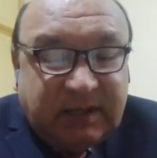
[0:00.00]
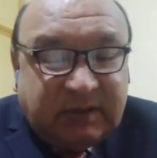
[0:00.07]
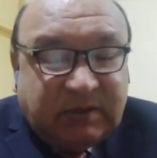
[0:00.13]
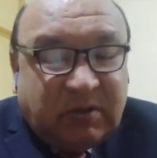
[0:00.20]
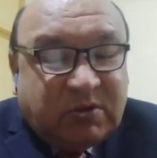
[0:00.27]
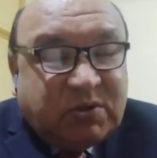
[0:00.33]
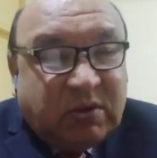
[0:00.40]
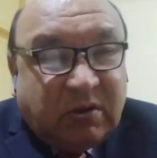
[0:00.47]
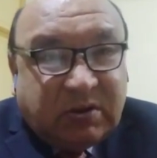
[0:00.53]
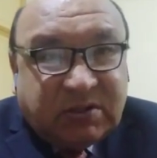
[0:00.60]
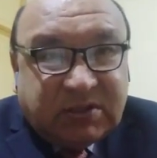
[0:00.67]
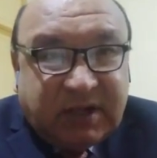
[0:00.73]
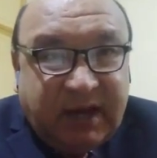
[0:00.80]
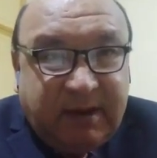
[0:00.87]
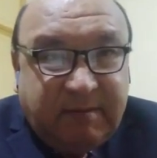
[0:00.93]
the
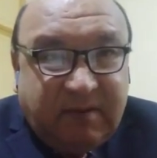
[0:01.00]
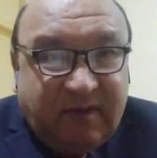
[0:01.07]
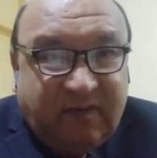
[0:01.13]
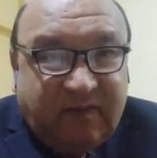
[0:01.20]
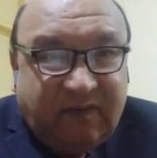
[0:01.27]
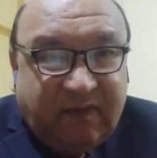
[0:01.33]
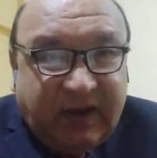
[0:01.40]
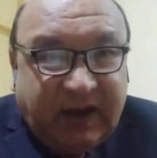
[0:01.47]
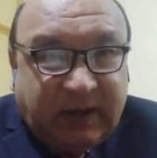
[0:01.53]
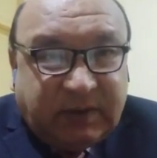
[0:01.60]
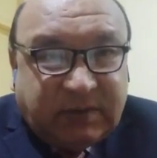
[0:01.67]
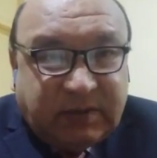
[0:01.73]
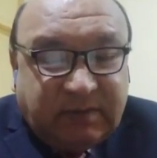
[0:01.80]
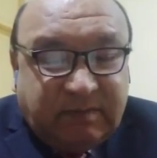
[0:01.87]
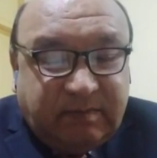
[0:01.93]
doctrine of
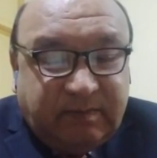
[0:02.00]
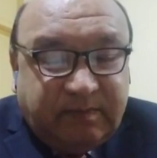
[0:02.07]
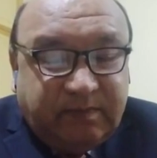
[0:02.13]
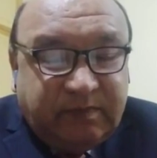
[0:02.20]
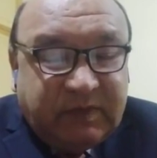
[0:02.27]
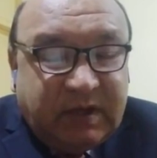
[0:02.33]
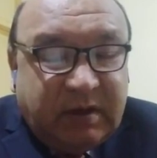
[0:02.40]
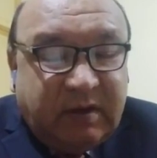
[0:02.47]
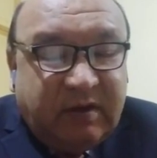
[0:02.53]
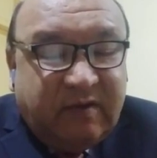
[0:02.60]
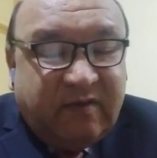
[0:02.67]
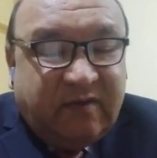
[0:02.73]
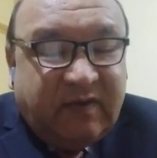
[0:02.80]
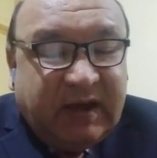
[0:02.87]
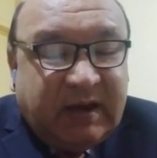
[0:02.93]
factum
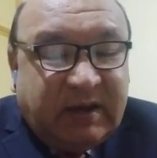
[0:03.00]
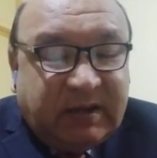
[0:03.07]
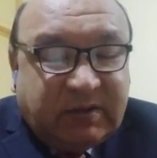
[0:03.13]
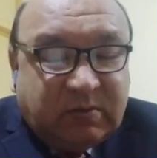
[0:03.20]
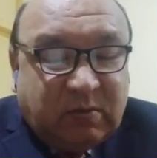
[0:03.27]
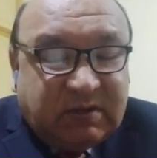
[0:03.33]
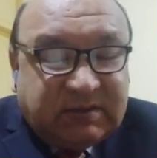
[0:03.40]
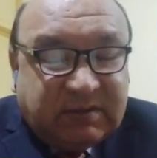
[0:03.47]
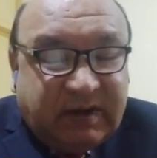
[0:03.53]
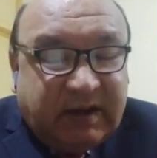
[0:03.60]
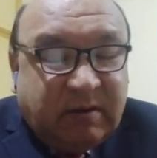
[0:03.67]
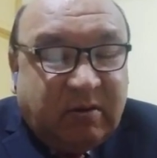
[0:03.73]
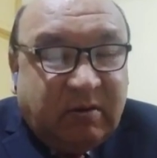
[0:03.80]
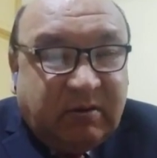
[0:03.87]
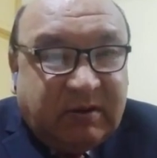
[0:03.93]
valet was
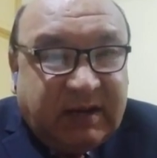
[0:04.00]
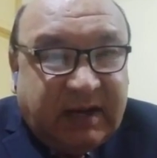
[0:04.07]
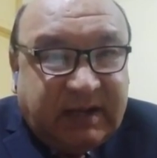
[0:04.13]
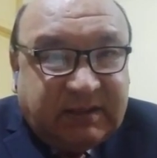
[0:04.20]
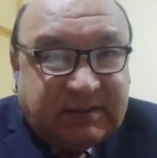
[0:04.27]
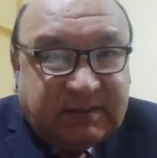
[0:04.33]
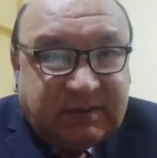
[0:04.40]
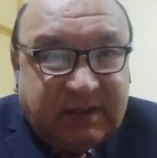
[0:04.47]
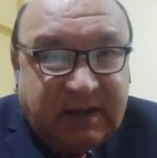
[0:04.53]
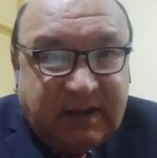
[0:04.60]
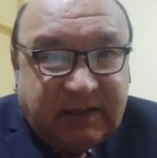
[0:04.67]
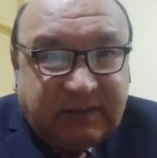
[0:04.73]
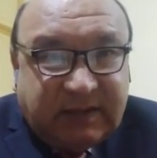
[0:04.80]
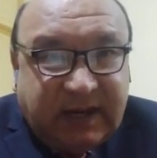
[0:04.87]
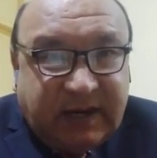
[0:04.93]
recognized.
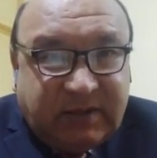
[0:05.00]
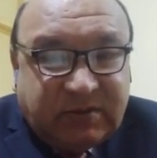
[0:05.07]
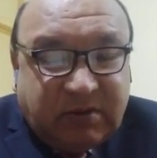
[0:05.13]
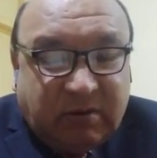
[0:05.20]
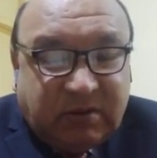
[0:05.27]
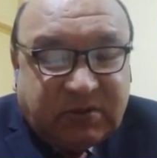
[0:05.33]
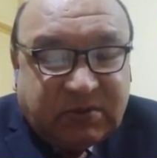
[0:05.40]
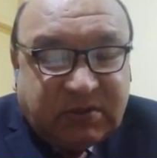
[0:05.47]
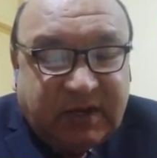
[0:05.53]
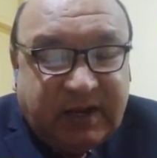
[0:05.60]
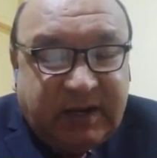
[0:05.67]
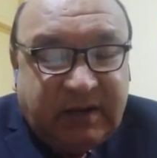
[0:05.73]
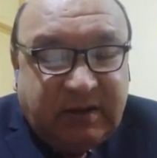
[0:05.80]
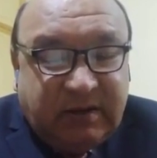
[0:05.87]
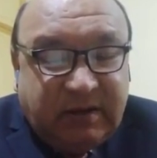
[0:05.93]
That
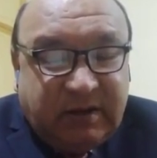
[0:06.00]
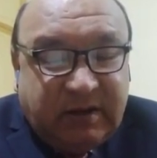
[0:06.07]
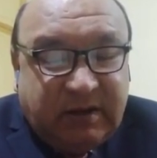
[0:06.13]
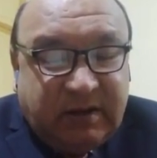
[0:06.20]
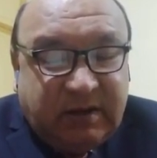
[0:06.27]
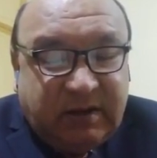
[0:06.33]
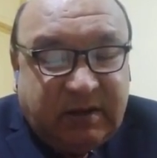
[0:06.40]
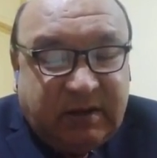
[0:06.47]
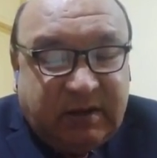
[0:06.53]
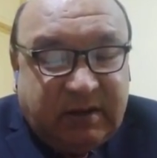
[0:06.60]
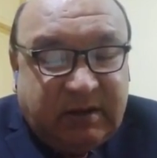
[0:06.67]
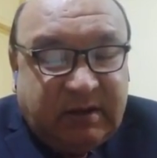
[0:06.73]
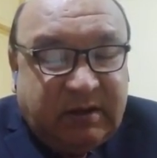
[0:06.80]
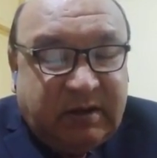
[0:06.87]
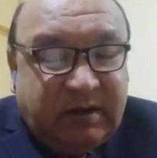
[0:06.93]
doctrine
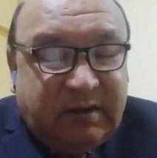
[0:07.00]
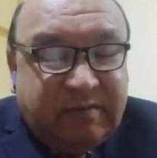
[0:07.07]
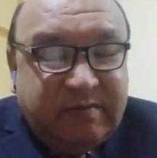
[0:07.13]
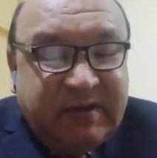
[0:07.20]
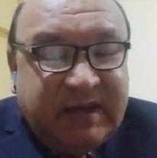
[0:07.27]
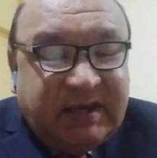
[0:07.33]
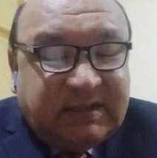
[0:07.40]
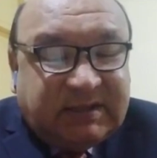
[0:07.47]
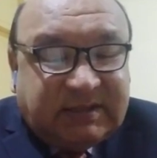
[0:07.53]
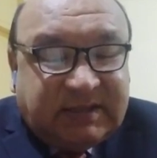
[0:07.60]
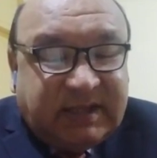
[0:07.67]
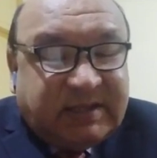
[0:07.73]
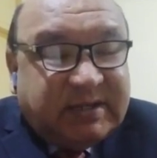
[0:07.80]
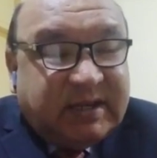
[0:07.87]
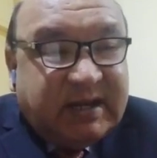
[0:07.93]
means
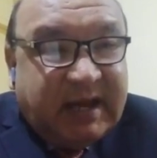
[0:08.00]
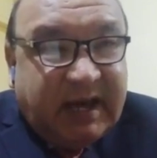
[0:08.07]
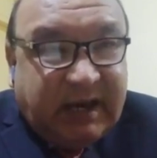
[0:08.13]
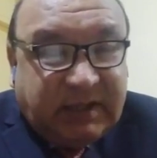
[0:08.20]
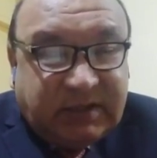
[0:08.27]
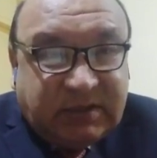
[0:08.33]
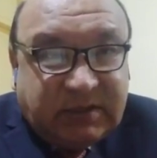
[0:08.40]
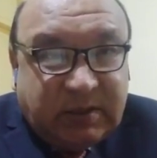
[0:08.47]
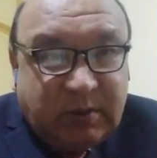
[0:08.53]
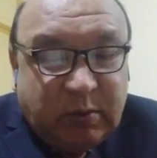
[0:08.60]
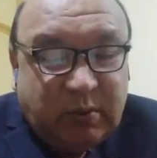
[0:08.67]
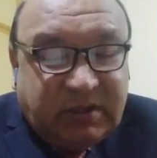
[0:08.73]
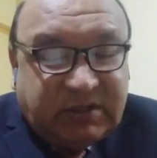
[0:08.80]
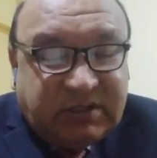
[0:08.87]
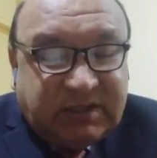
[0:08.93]
that an act
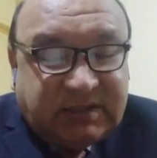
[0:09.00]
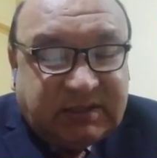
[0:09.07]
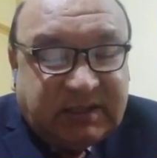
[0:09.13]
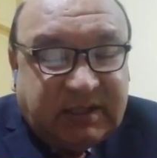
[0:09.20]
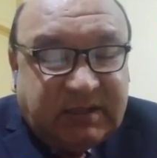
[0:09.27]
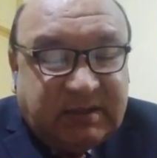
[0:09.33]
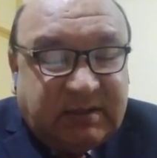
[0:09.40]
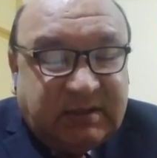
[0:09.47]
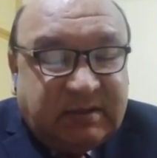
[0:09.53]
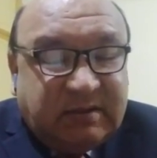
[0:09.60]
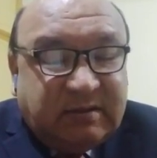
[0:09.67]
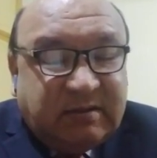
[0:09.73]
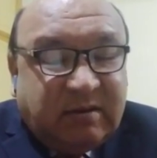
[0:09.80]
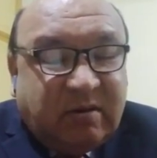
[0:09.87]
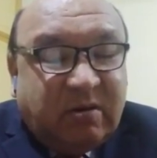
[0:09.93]
which is in
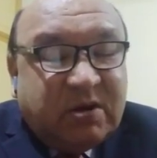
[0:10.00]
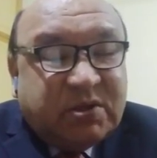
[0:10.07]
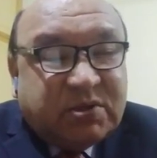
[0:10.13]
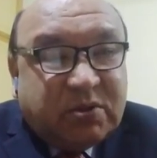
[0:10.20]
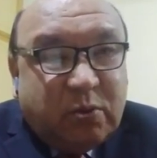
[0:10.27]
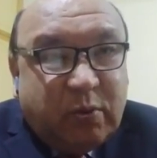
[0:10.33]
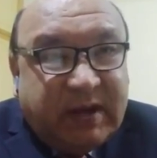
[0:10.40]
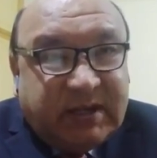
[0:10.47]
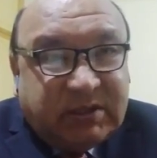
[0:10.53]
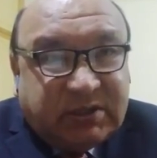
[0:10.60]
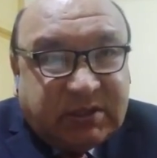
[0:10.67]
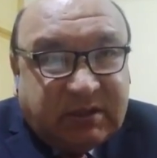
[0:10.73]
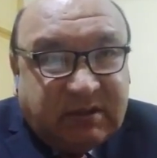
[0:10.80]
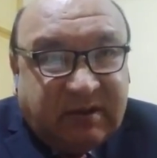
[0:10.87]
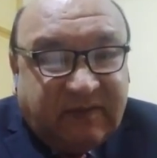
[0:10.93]

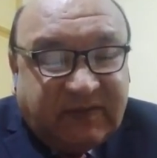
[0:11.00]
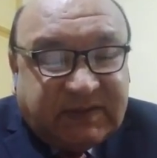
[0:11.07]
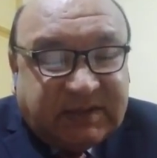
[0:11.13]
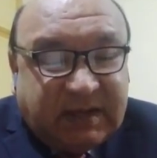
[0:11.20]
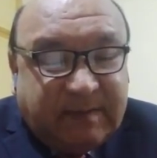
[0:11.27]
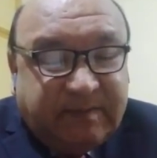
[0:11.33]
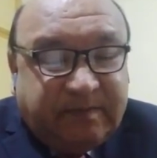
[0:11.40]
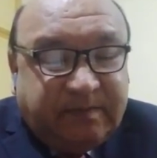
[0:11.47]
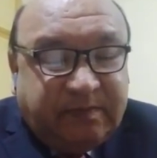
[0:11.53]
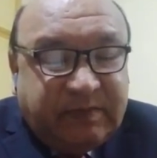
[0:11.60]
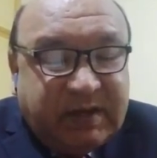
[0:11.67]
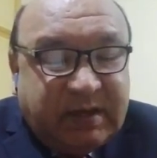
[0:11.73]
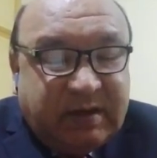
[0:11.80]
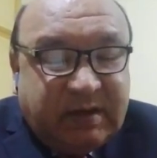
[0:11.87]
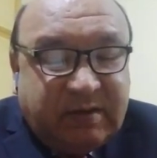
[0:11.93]
contravention of some
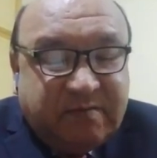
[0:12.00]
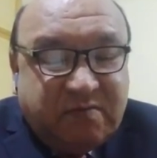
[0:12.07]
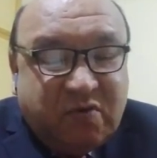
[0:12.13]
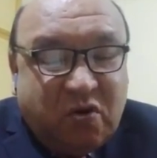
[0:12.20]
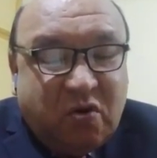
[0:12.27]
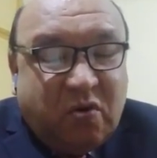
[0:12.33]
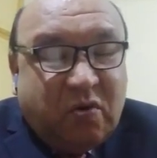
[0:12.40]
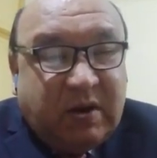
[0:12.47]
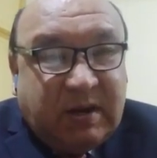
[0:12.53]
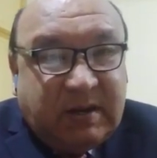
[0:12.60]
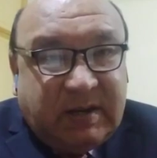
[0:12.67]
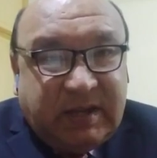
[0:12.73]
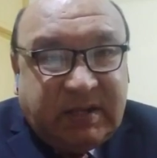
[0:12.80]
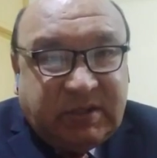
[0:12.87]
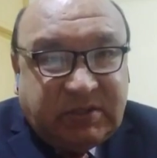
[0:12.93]

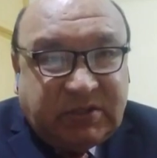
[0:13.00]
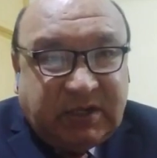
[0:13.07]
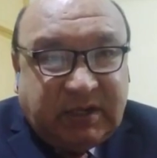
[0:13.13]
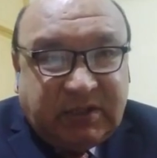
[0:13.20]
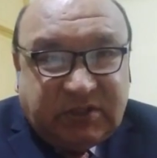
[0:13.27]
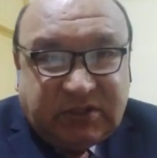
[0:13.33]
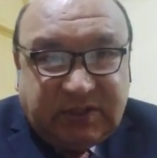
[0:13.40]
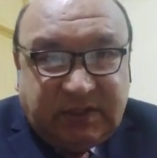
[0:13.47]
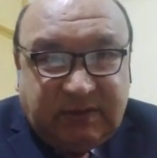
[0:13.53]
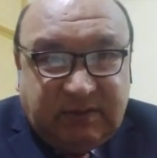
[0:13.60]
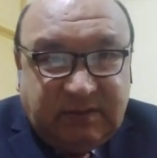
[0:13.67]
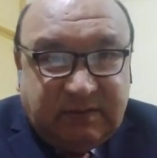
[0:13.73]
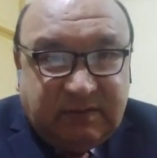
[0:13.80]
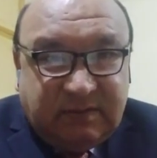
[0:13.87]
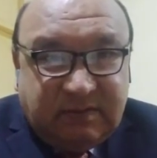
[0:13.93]
moral injunction